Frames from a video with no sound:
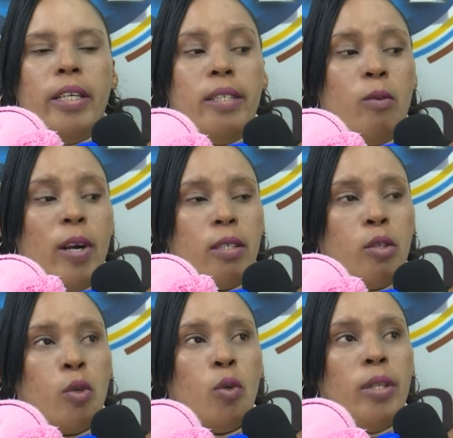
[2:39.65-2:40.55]
it was
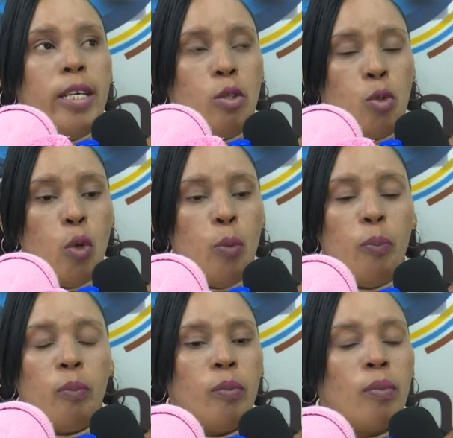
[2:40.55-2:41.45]
through the
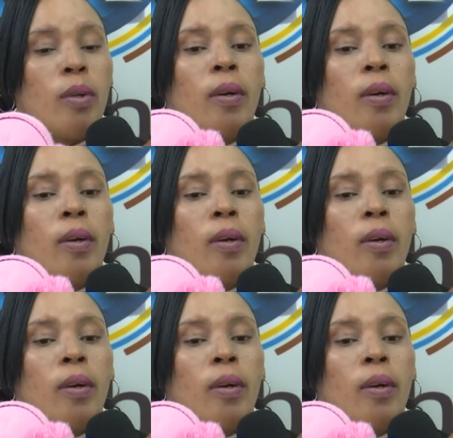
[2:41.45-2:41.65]
Zoom.